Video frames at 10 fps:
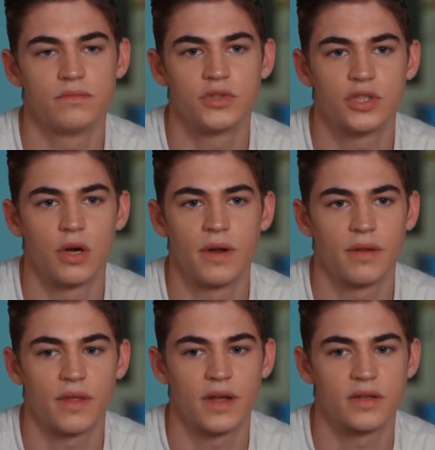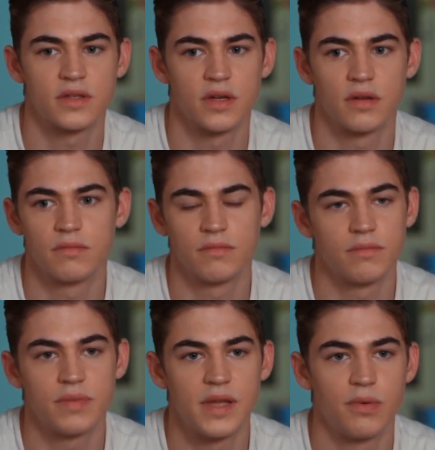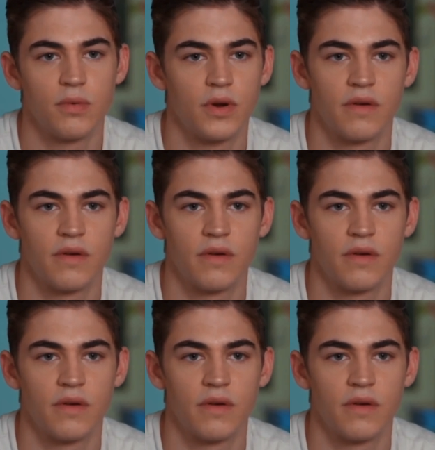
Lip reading: showing things that people would